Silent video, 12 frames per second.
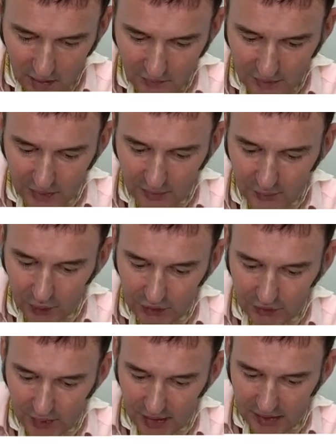that the
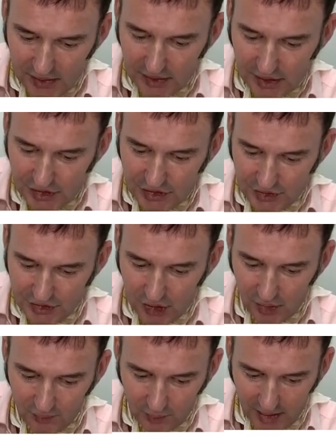voice recognition
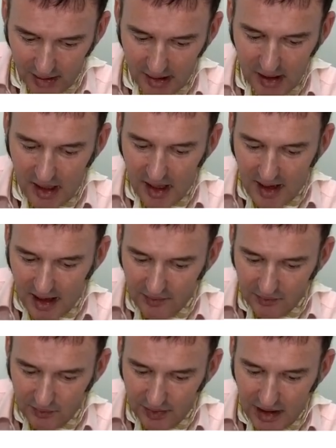software
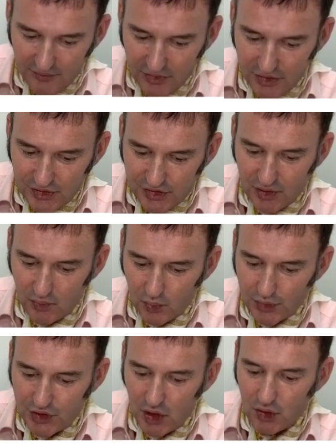and the evidence
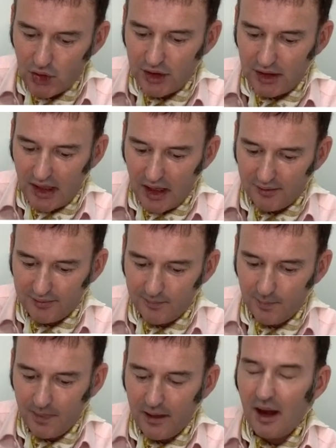was not good enough.
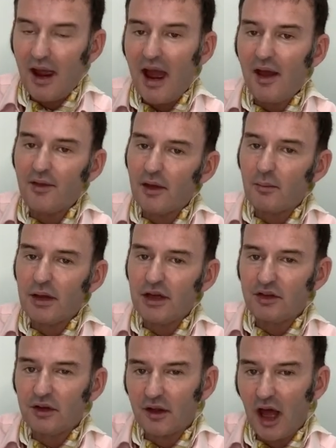At that
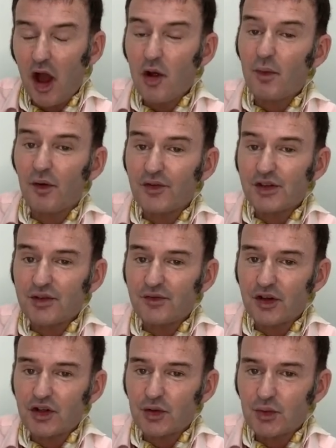meeting, the Home Office
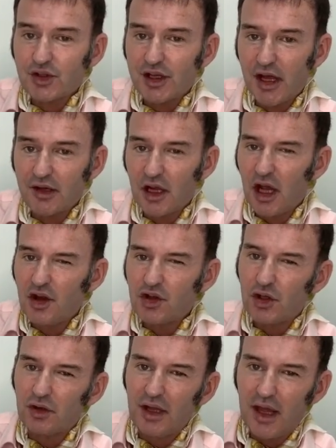officials said,
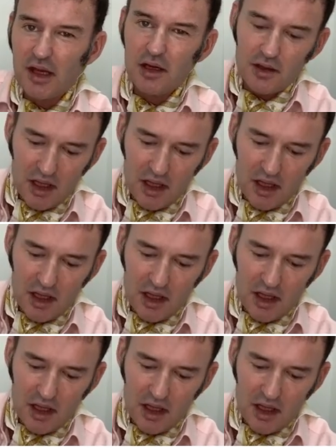should they